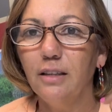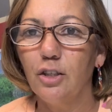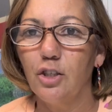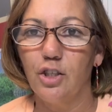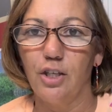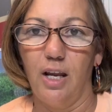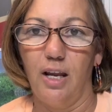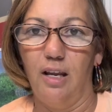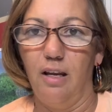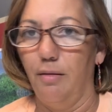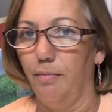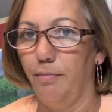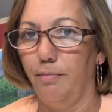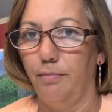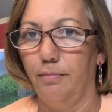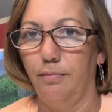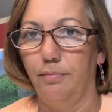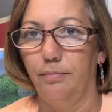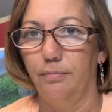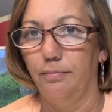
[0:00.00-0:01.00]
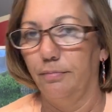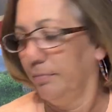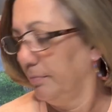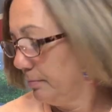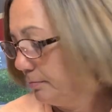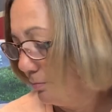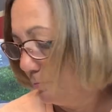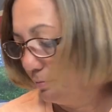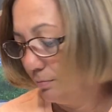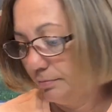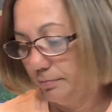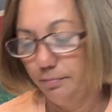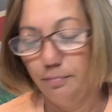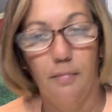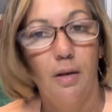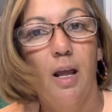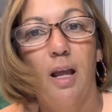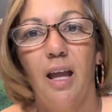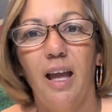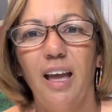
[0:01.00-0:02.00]
the shape.
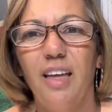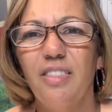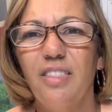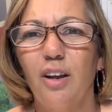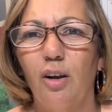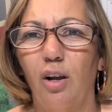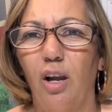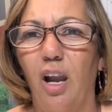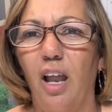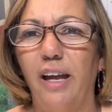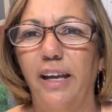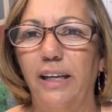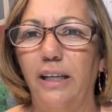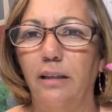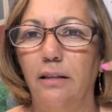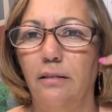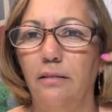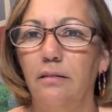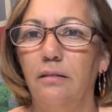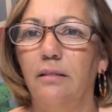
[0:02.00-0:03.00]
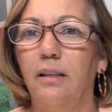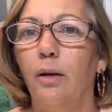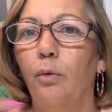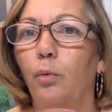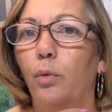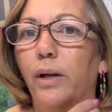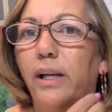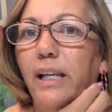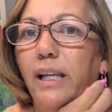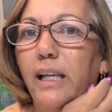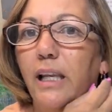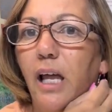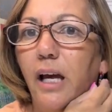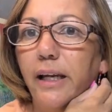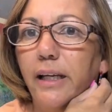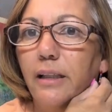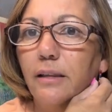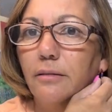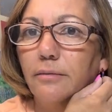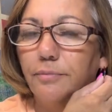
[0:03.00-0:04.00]
And they're light. They're really
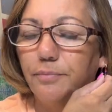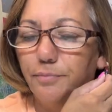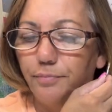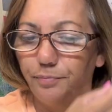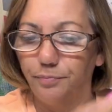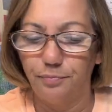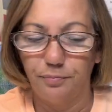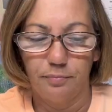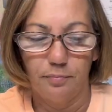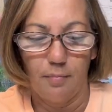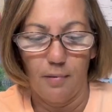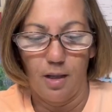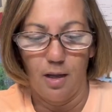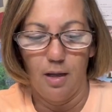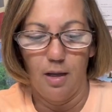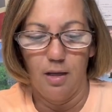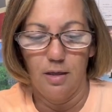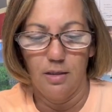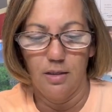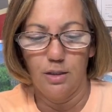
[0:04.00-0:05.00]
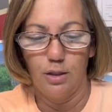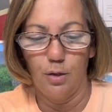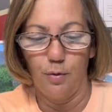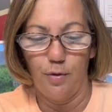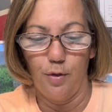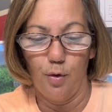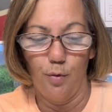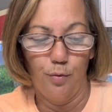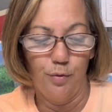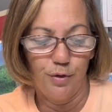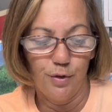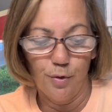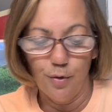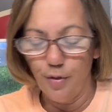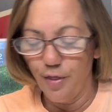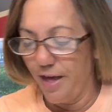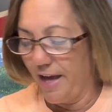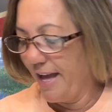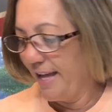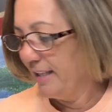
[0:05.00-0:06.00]
light. So those are
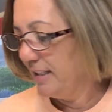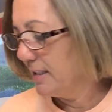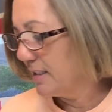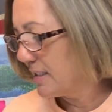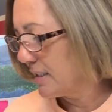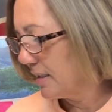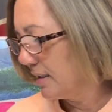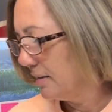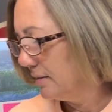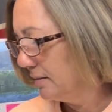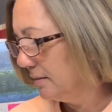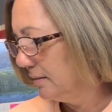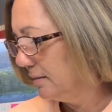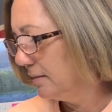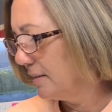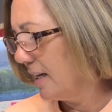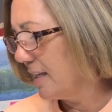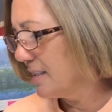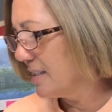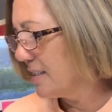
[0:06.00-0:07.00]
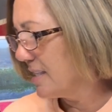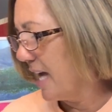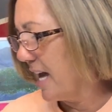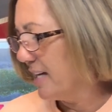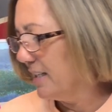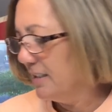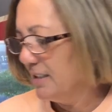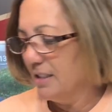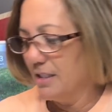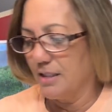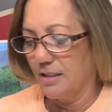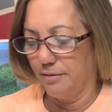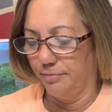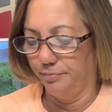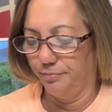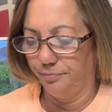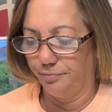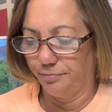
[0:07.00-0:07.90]
that. That's that.